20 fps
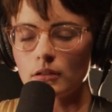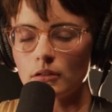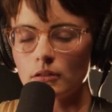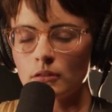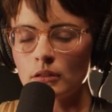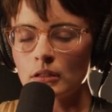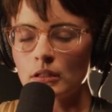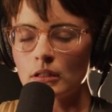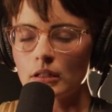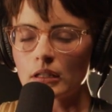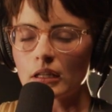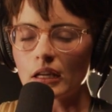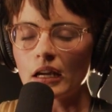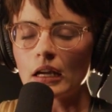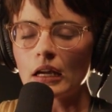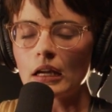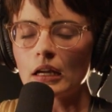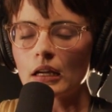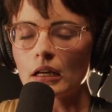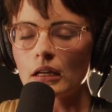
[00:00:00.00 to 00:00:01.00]

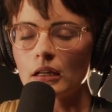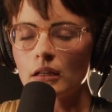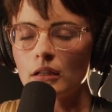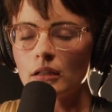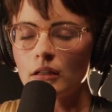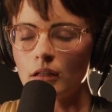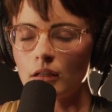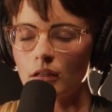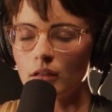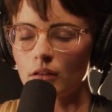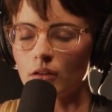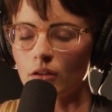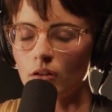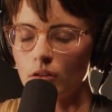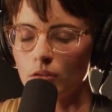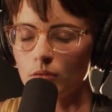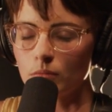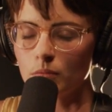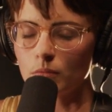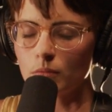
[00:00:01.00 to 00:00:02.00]
again in
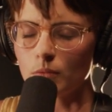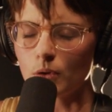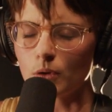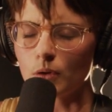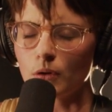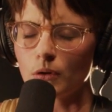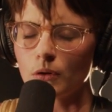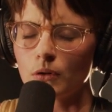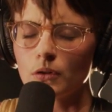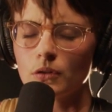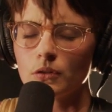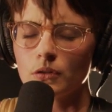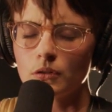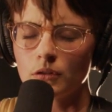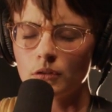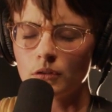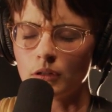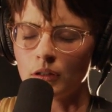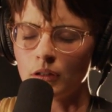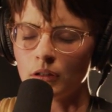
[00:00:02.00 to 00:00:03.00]
the
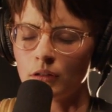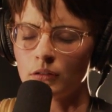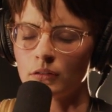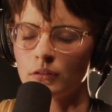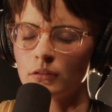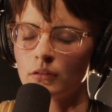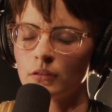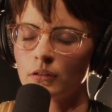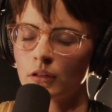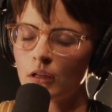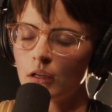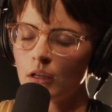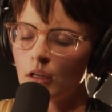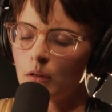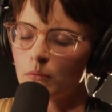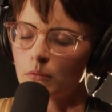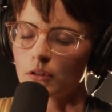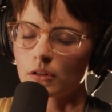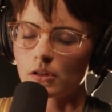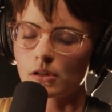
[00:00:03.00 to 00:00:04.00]
morning.
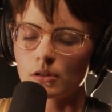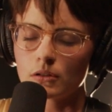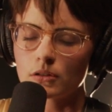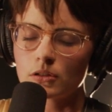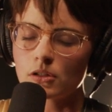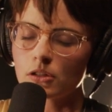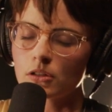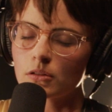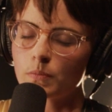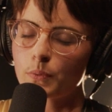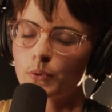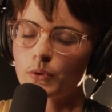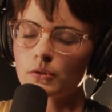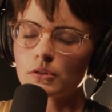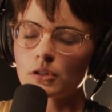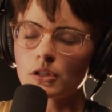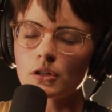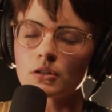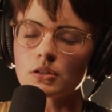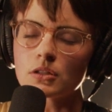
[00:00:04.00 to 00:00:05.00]
But could you put
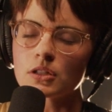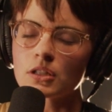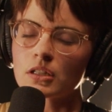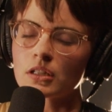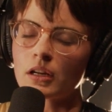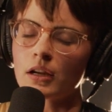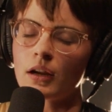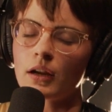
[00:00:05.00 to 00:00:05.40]
yourself